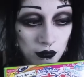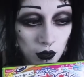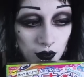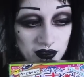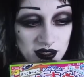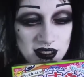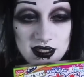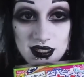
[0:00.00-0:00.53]
But
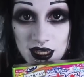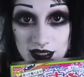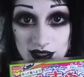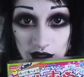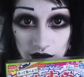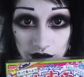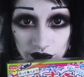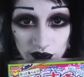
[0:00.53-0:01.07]
what this says
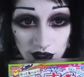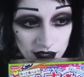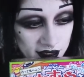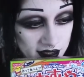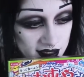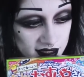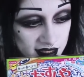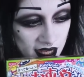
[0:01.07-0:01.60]
on the front
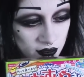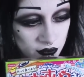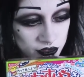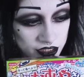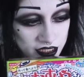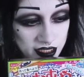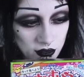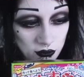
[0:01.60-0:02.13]
is
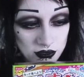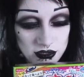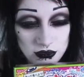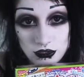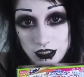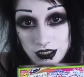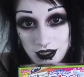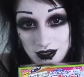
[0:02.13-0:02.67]
Tanoshi
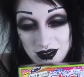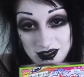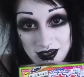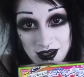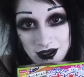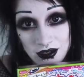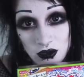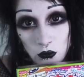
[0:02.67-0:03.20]
Osushi
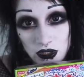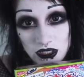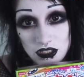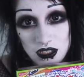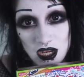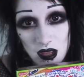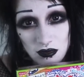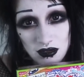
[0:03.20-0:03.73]
Yasan,
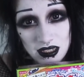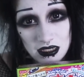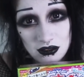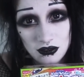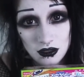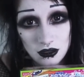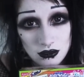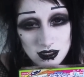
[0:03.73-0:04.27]
which I
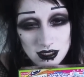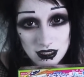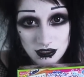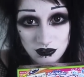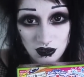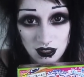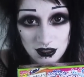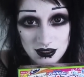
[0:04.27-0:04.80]
believe loosely
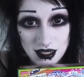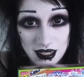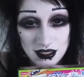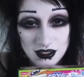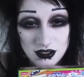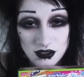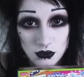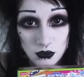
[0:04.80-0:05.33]

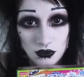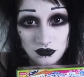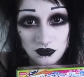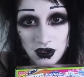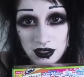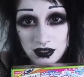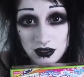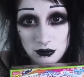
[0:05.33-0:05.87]
translates to
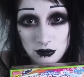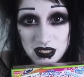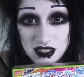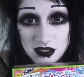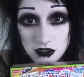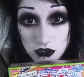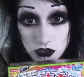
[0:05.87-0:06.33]
Fun Mr.